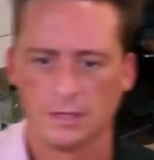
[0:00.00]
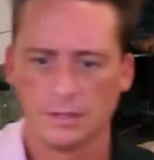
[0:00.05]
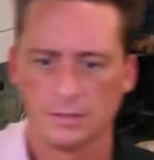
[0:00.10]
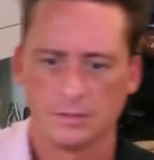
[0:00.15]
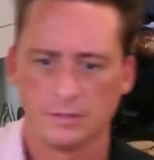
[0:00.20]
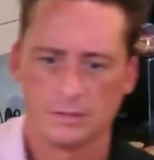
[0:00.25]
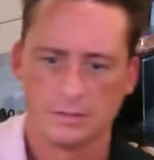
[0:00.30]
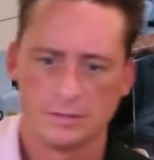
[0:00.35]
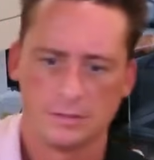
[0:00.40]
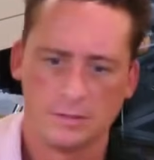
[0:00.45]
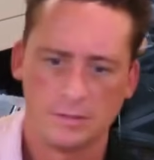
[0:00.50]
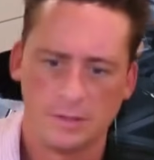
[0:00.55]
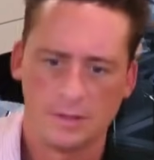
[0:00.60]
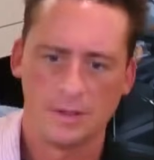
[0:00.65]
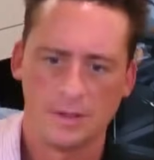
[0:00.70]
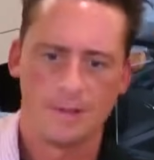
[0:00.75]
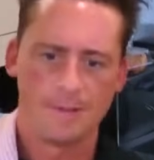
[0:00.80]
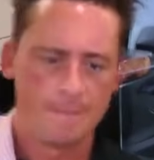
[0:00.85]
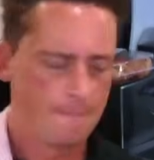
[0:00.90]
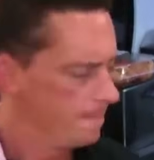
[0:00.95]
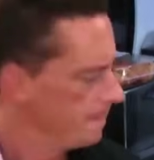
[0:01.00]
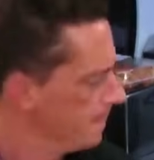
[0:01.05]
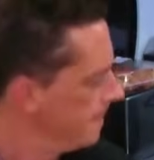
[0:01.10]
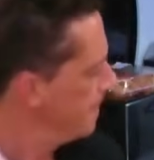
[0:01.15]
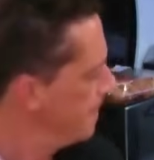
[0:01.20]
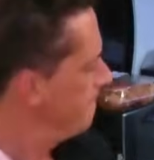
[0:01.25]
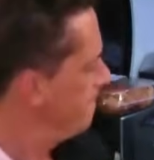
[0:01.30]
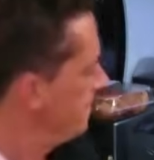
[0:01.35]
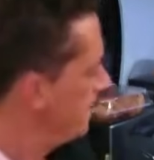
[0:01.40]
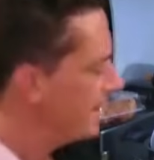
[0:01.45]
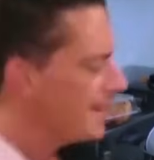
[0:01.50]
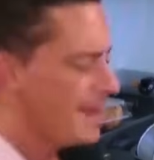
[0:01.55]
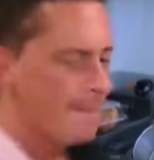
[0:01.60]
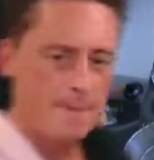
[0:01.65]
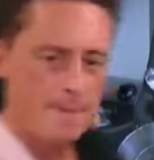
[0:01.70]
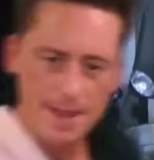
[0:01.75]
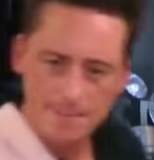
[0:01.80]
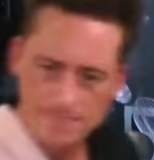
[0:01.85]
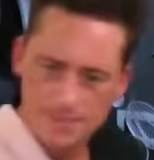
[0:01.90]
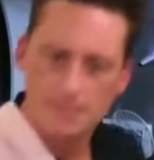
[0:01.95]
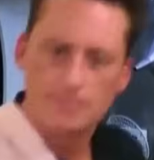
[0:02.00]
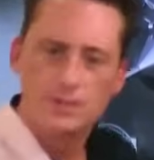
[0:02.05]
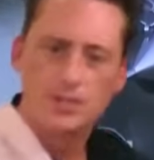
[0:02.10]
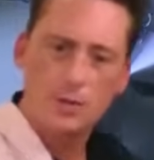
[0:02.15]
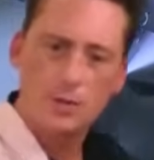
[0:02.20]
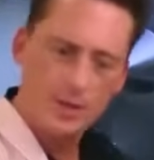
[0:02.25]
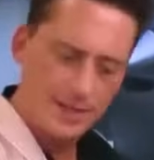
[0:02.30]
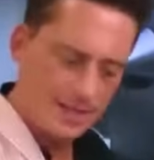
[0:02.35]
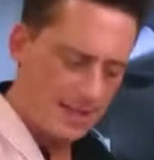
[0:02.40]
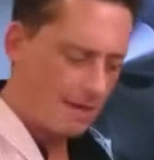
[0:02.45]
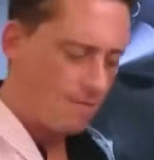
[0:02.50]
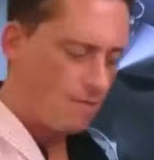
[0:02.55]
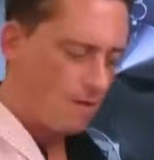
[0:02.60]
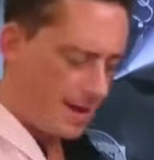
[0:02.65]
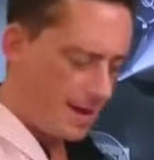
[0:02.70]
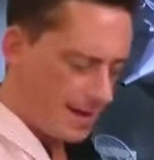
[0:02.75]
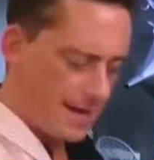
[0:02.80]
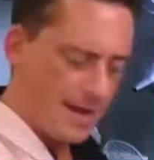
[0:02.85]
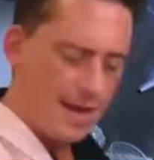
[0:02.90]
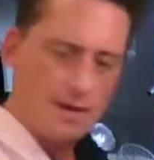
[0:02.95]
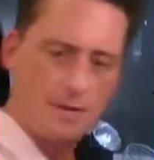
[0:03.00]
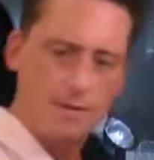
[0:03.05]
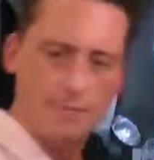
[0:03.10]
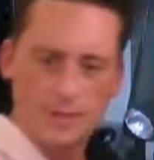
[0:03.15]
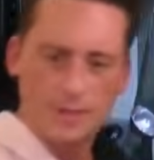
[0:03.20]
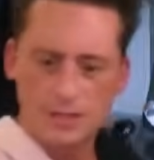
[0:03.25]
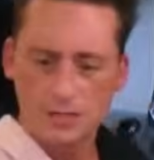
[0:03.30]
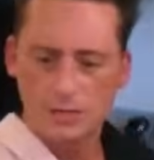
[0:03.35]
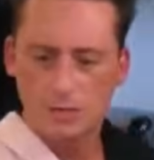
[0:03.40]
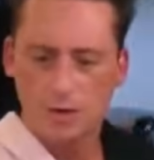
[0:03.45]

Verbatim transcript: it? Yes. Can we play it? Yeah, babes, I'm doing that right now, if that's all